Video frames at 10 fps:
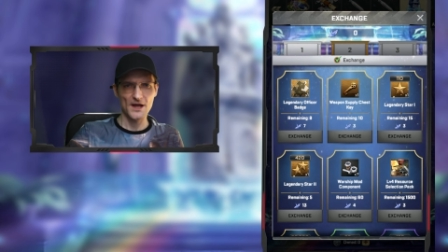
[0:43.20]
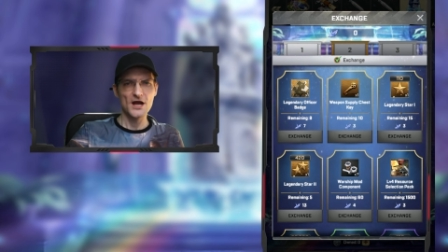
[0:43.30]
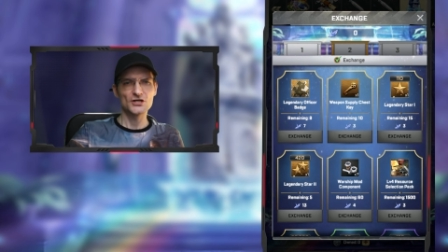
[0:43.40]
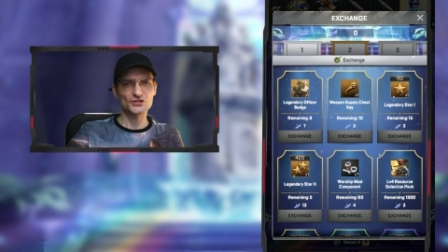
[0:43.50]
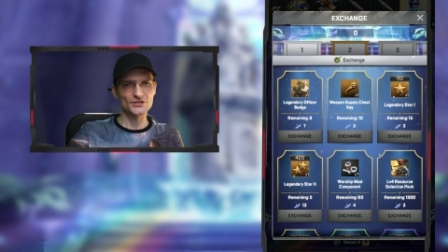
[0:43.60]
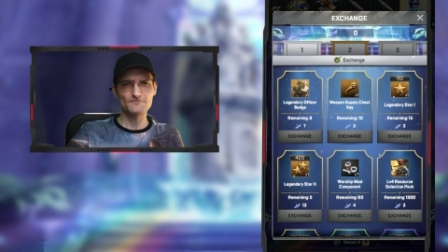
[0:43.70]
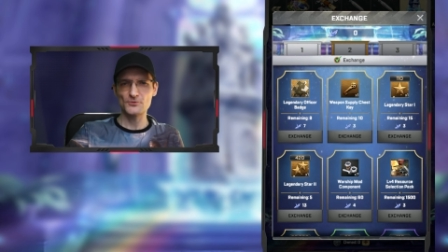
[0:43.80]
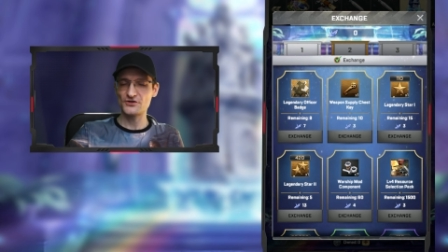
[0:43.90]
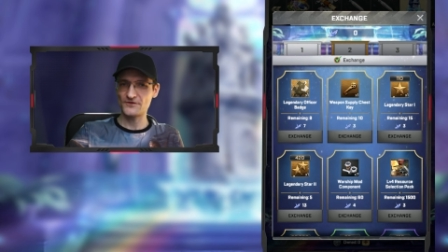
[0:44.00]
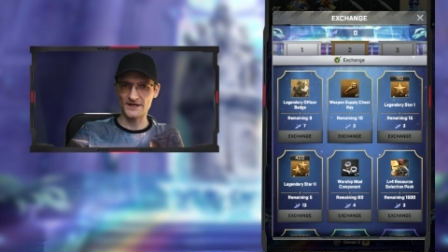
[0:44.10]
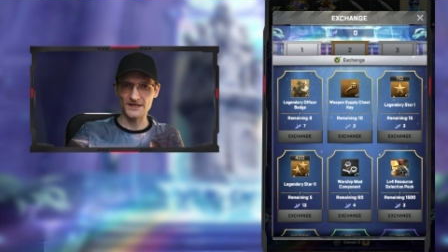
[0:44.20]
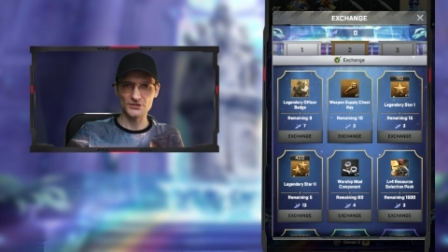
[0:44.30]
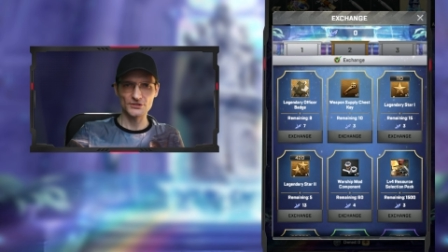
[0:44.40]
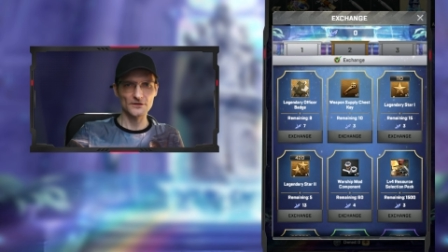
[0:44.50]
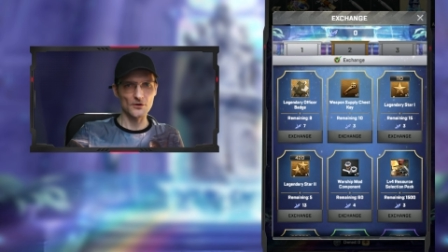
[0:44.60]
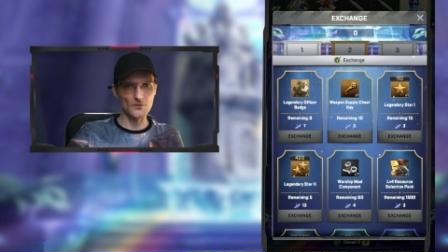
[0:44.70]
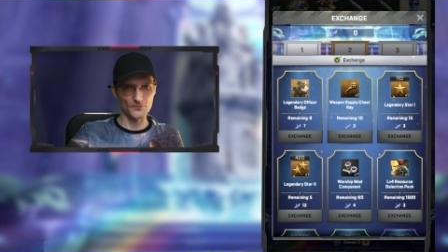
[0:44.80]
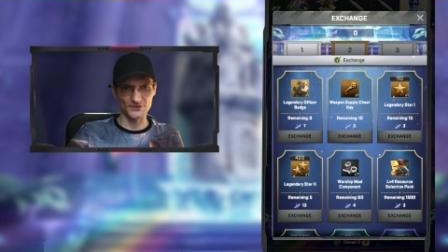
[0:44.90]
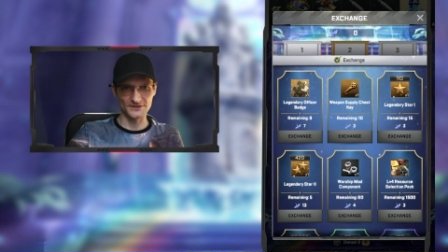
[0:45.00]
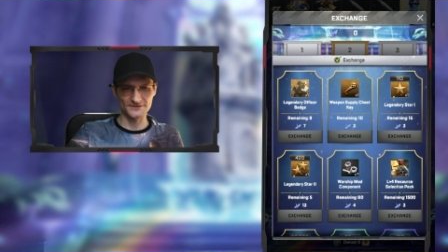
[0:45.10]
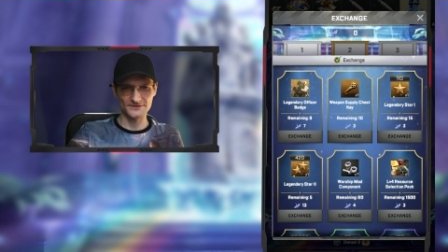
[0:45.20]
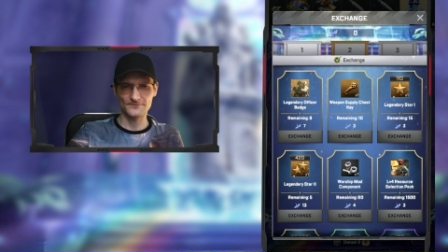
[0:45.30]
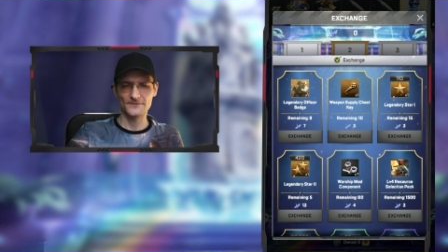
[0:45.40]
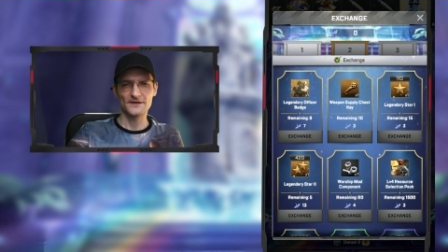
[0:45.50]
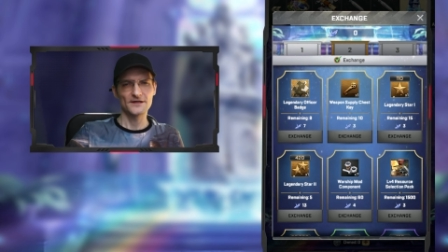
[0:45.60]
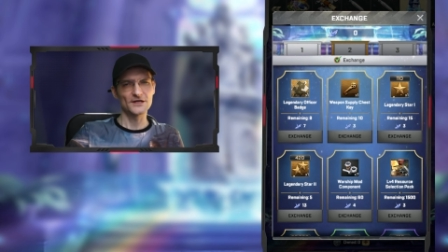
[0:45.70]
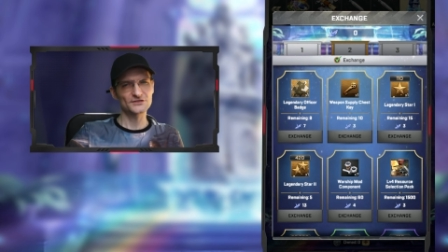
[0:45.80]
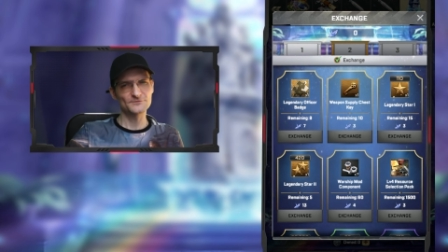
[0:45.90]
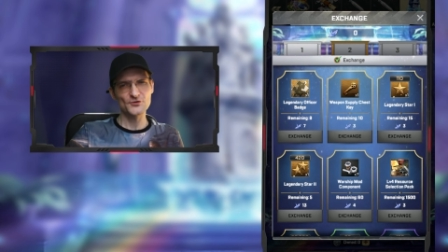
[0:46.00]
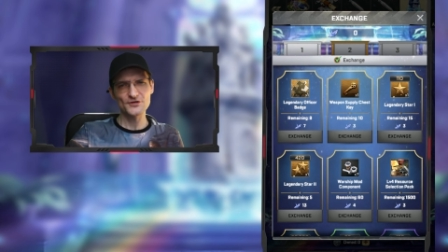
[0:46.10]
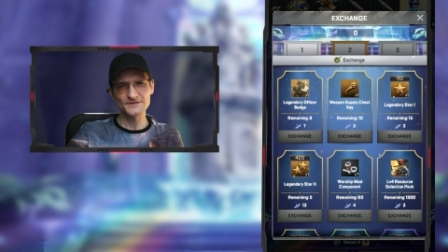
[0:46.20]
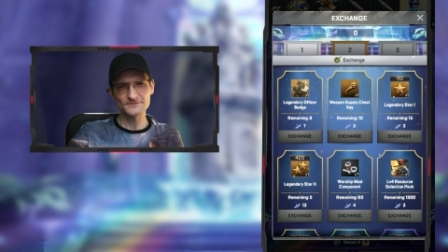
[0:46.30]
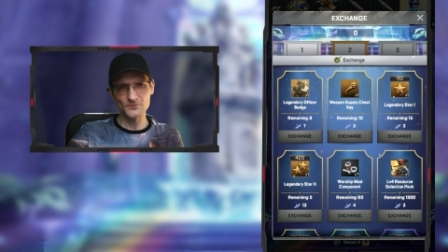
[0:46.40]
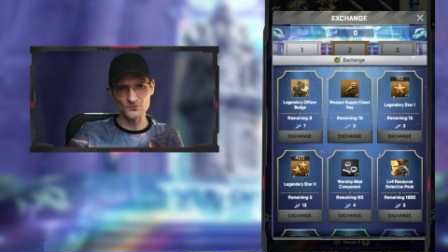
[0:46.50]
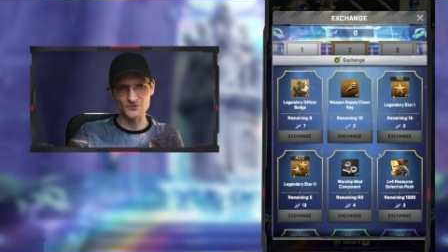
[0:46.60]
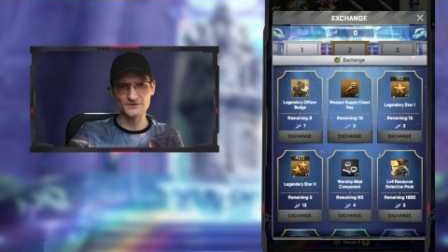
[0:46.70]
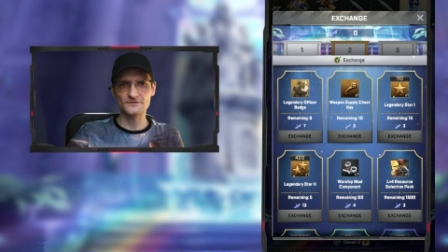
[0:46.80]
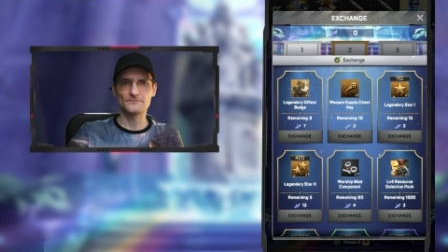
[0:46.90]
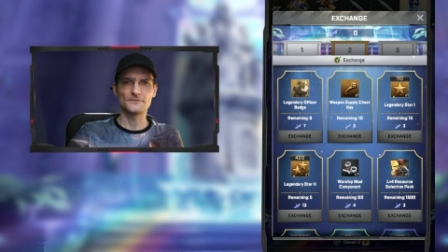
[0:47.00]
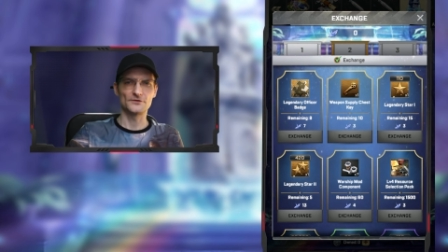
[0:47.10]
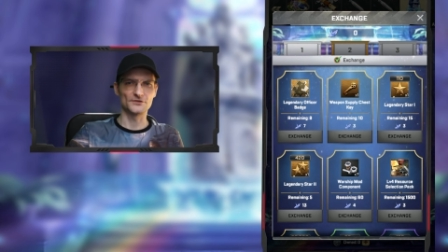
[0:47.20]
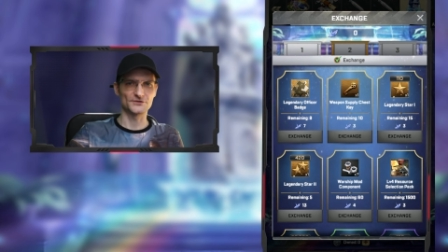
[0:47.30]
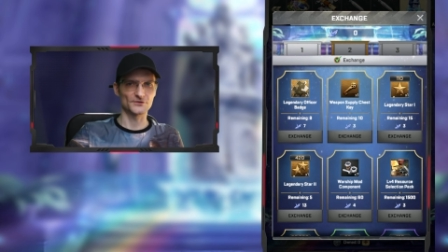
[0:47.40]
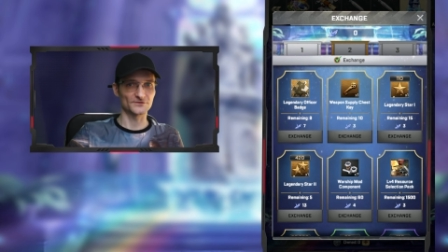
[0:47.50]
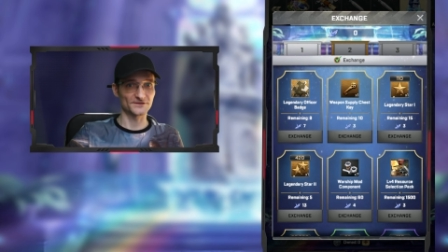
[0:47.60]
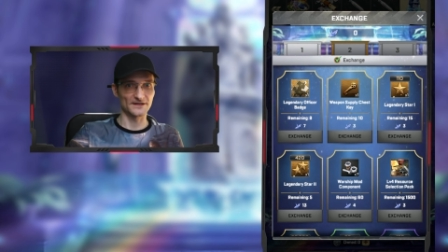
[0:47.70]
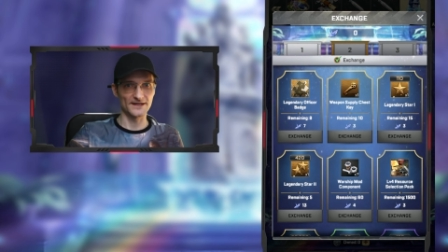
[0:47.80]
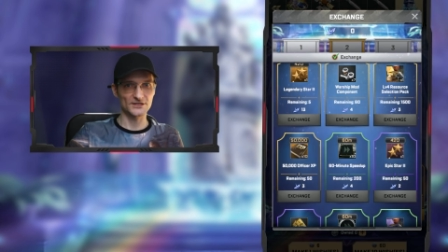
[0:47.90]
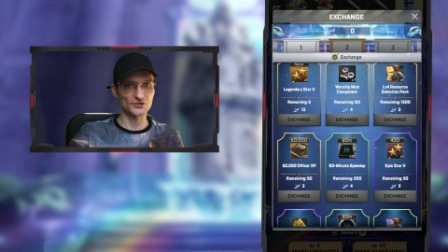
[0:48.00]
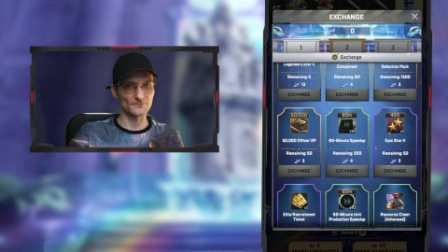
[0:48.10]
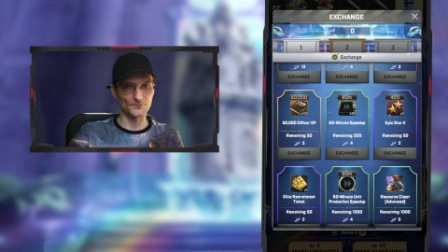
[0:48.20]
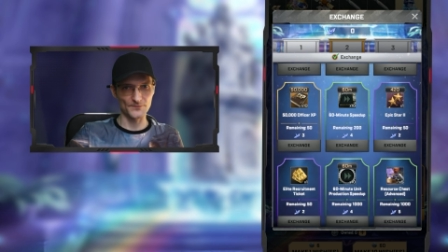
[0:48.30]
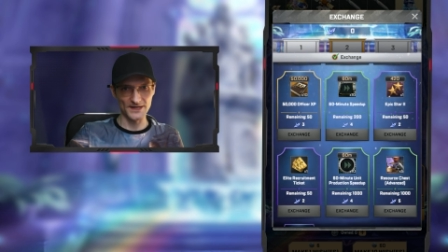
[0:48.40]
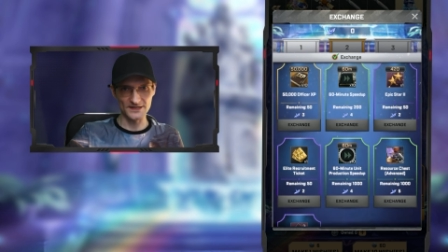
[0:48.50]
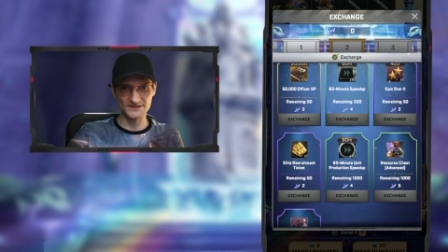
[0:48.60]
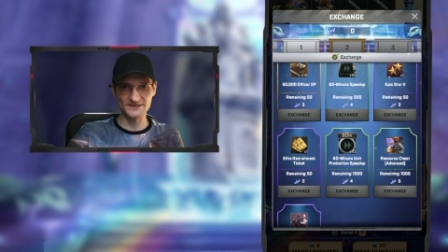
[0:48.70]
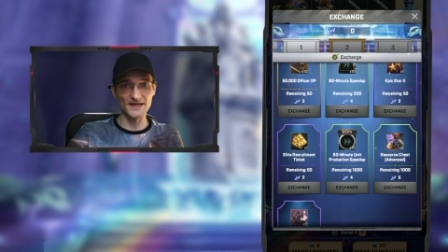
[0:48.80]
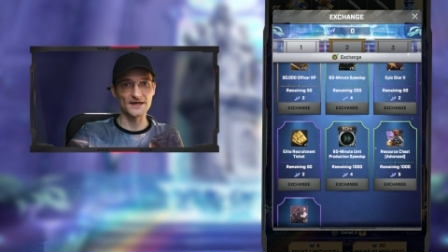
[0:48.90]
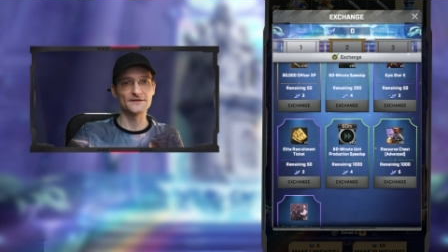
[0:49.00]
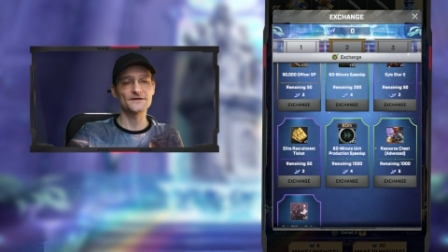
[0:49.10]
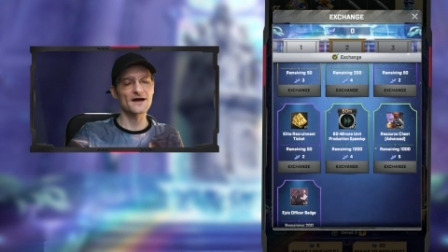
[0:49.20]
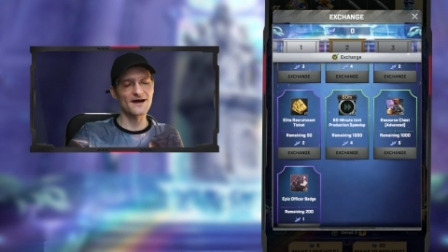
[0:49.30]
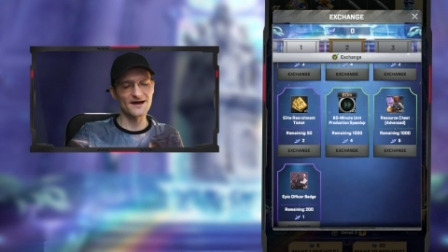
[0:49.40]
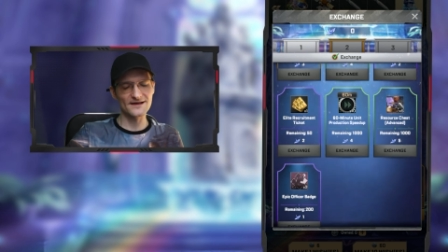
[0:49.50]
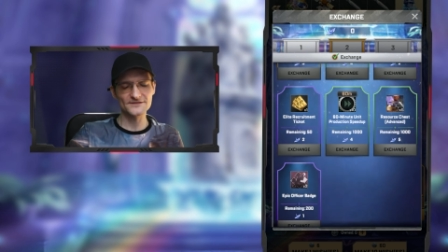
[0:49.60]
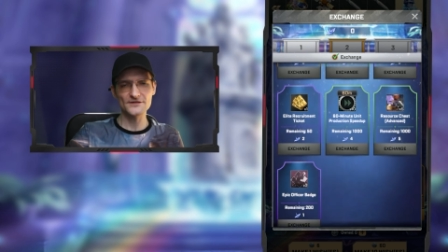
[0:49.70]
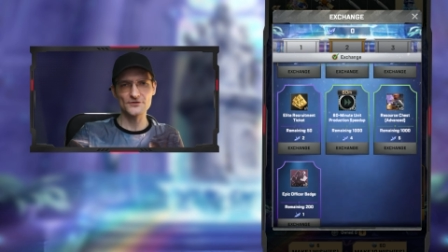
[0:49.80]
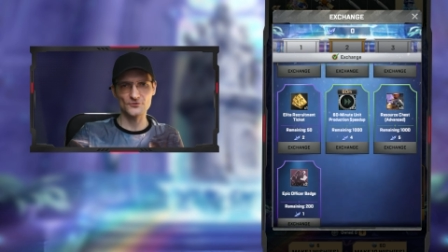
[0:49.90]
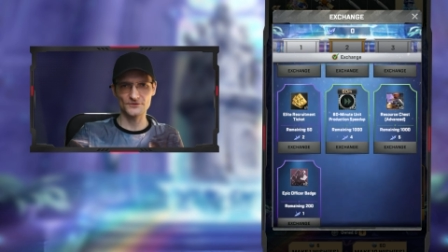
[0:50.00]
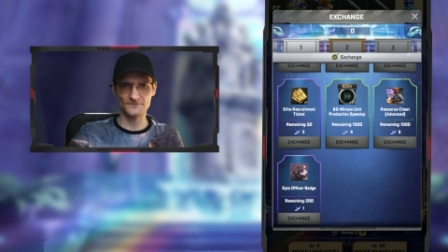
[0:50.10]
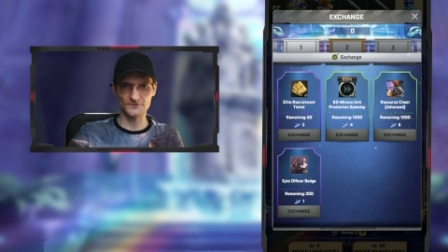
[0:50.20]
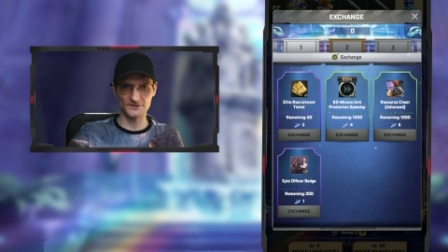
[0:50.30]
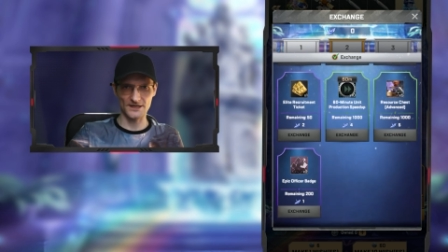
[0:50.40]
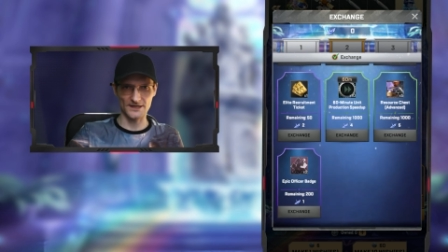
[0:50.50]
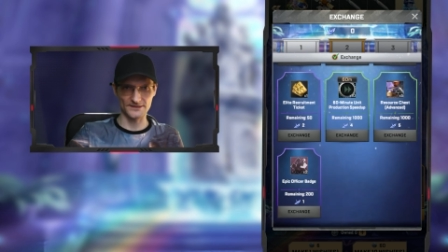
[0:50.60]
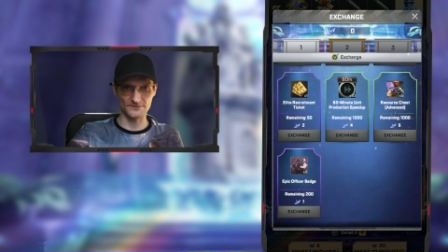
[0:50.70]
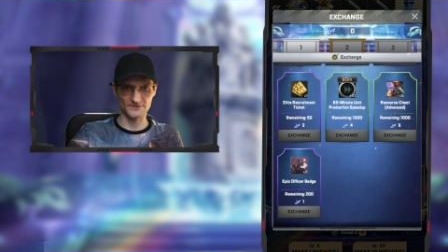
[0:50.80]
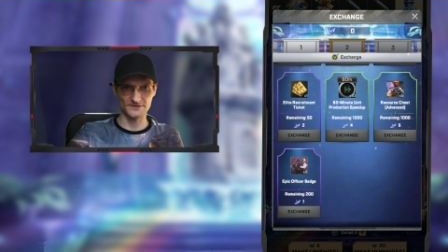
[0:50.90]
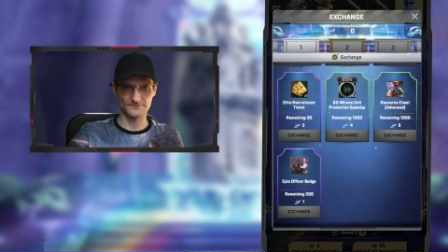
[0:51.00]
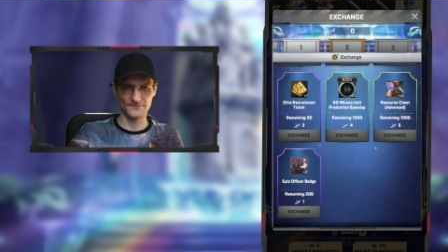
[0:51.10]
ship modification components, experience books, resource selection packs and other useful items.